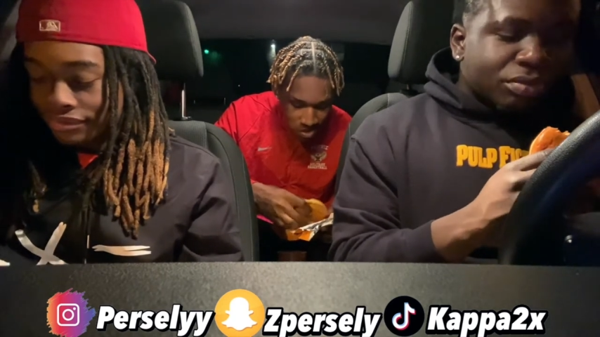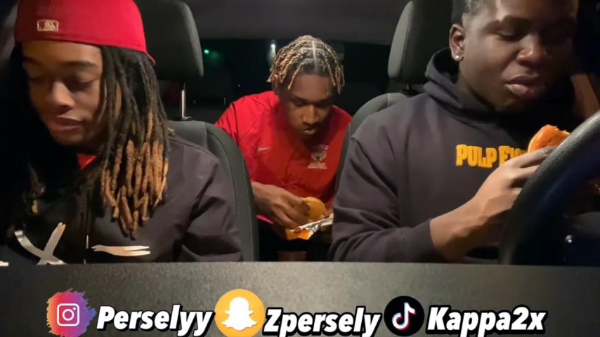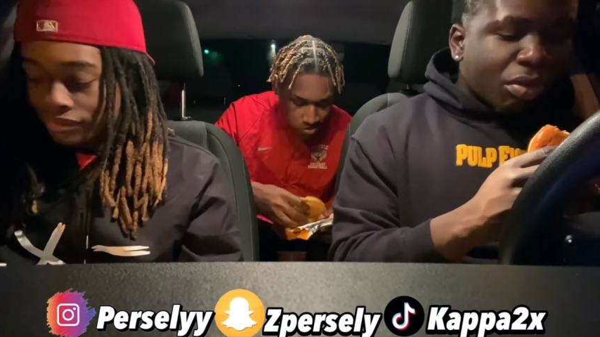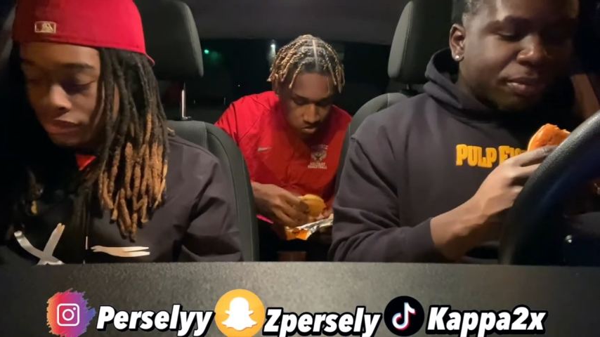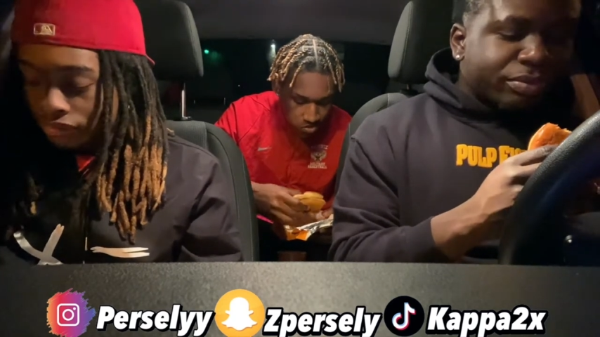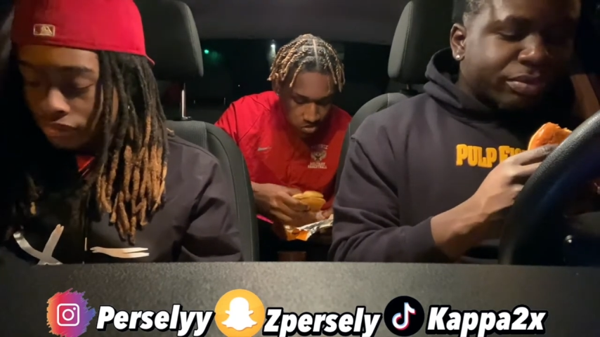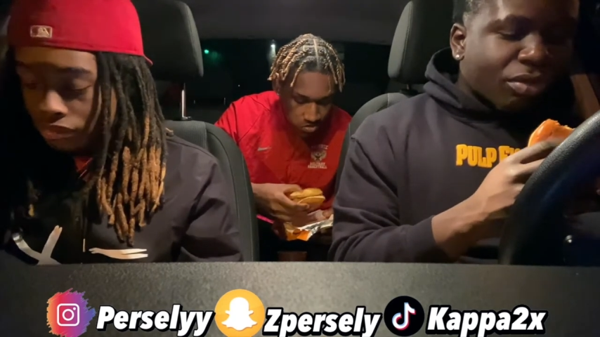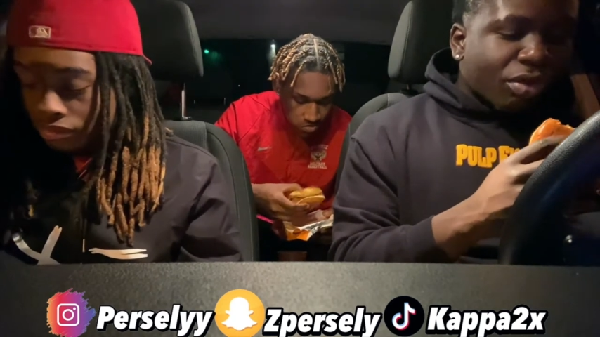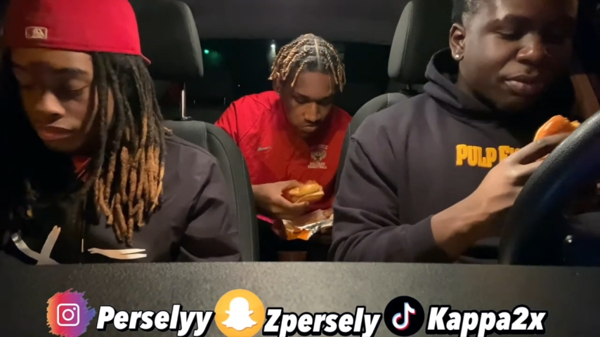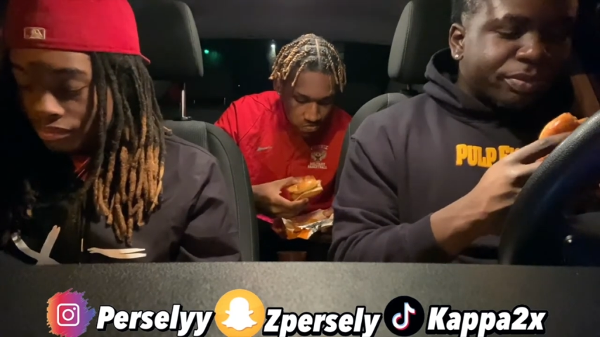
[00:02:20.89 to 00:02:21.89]
Speaker 1: I don't know.
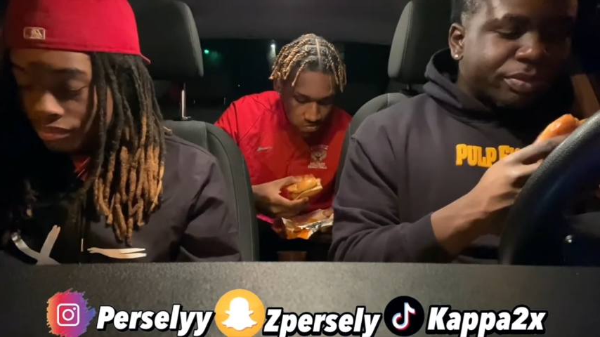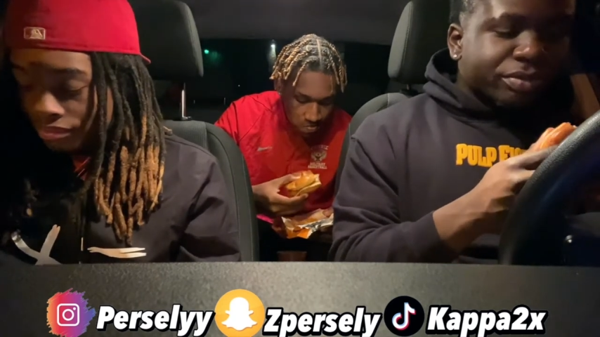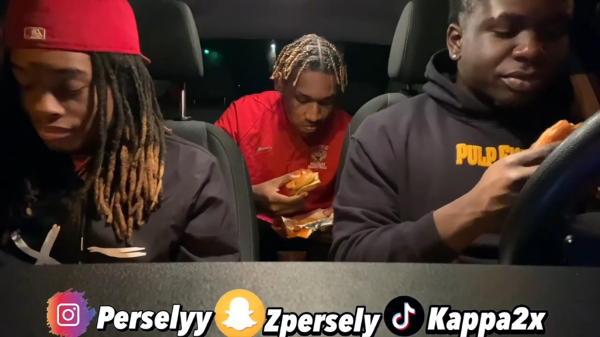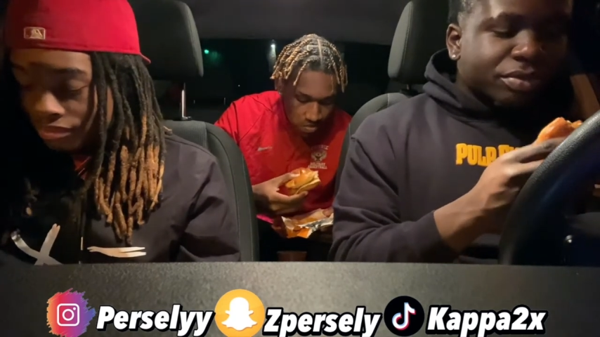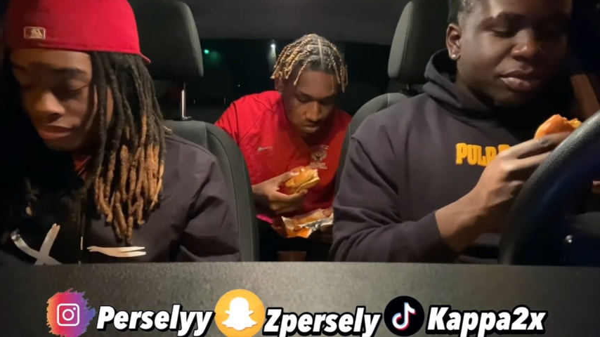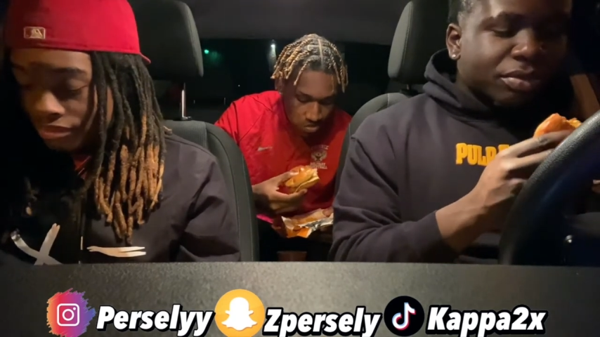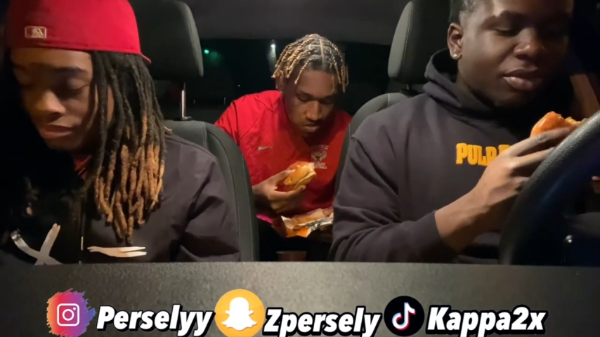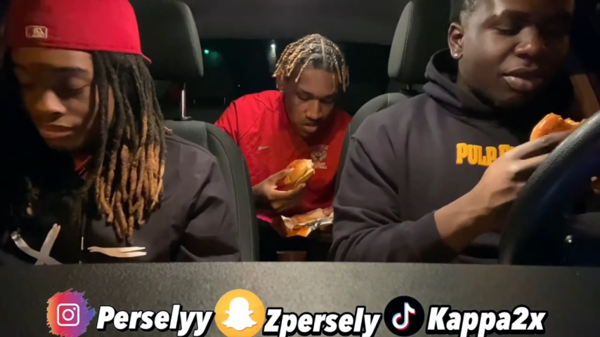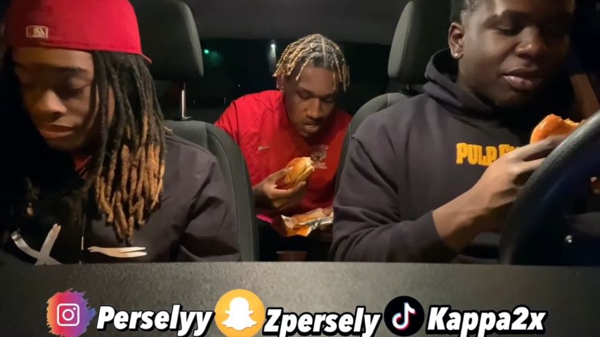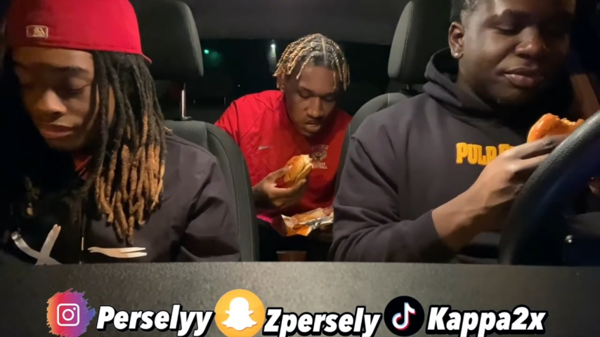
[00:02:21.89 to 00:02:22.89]

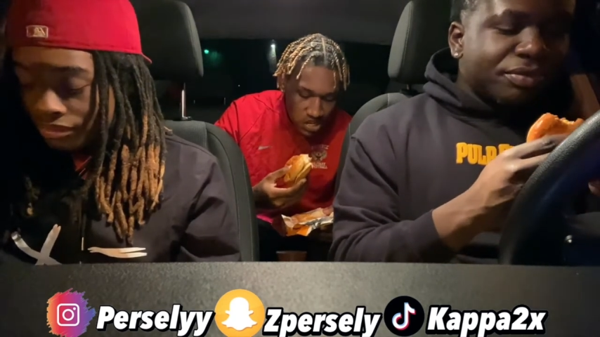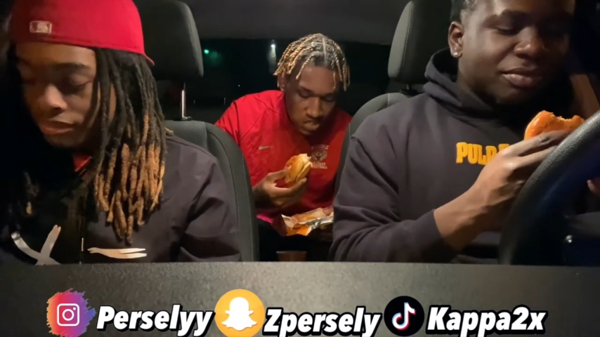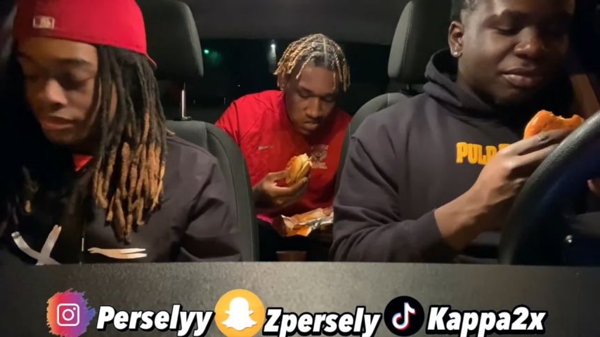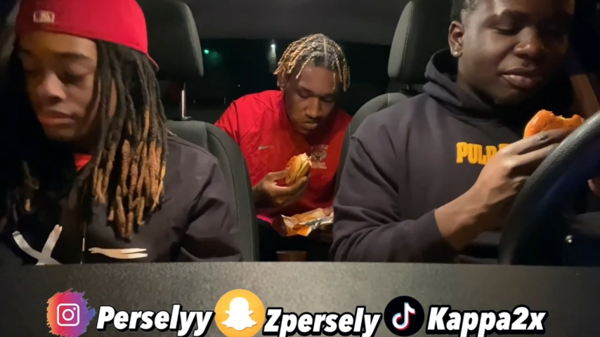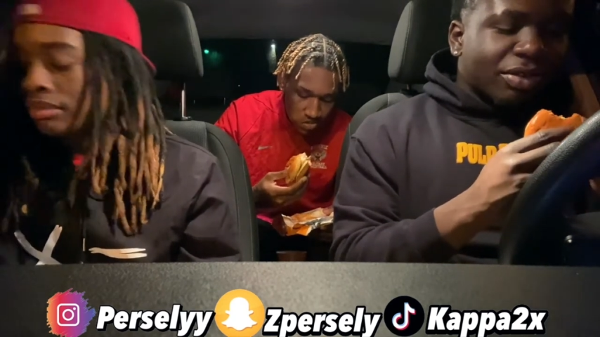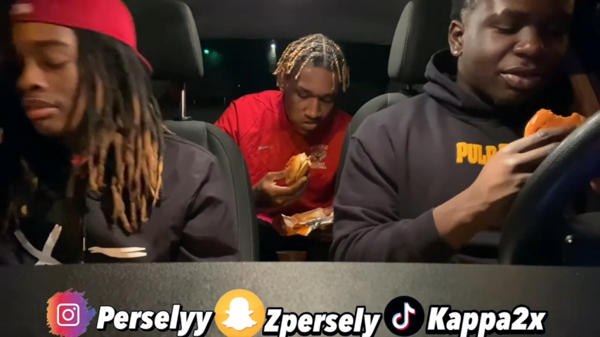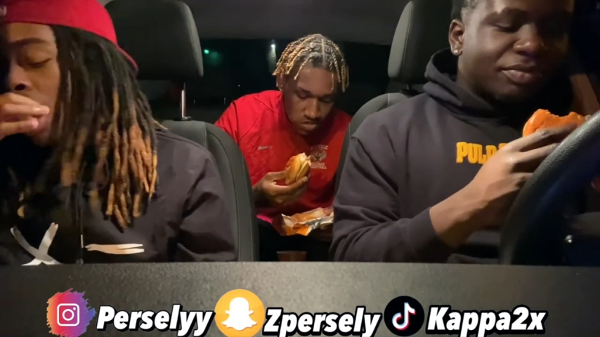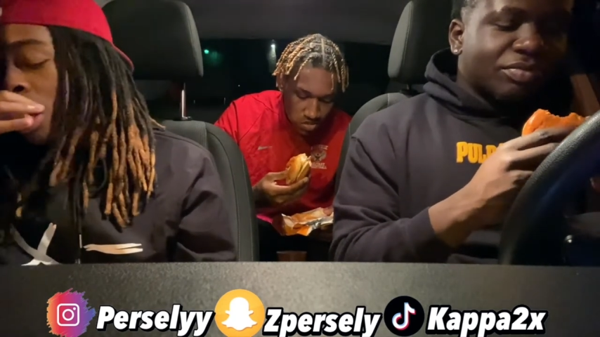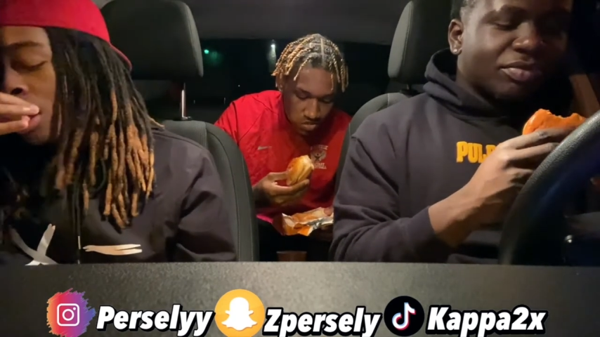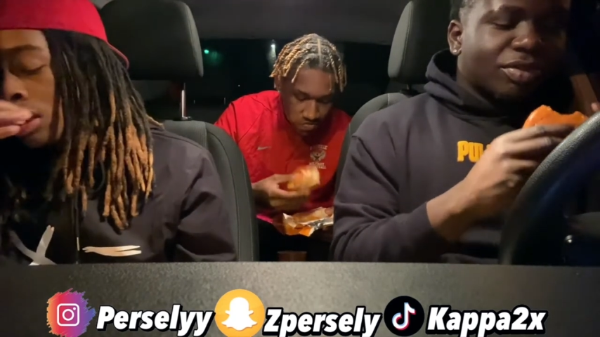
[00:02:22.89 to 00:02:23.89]
Guys,
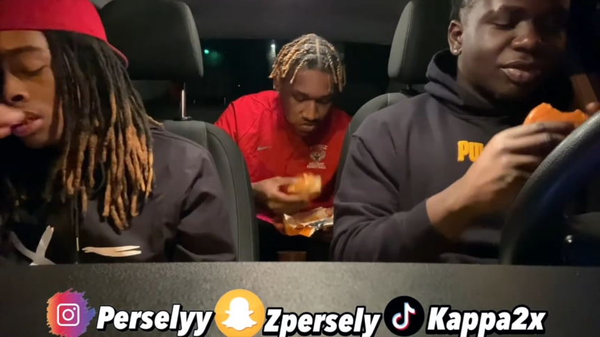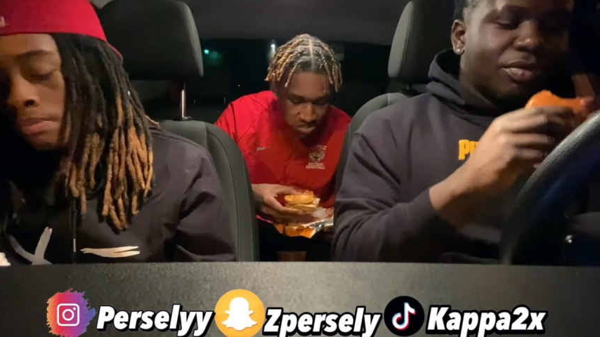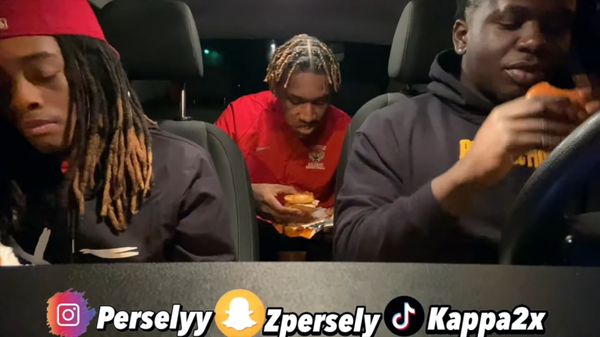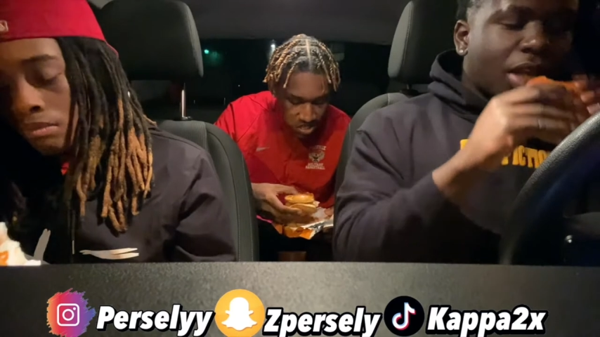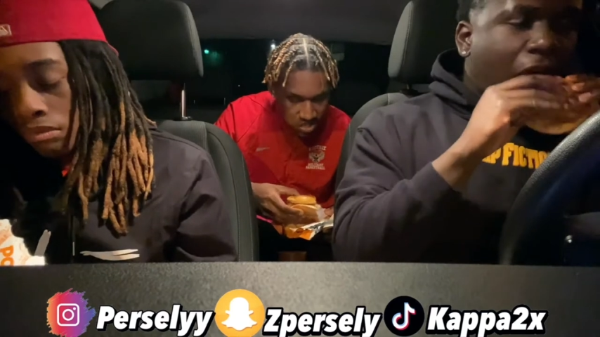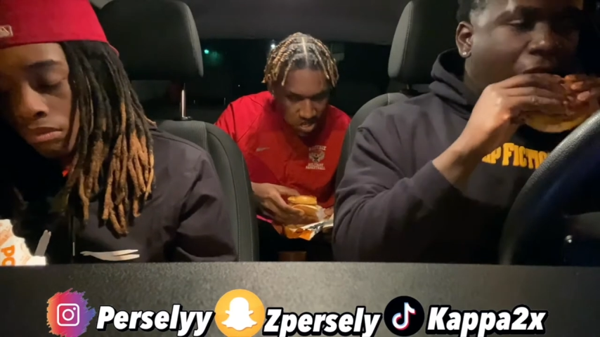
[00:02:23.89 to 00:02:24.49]
folks says like,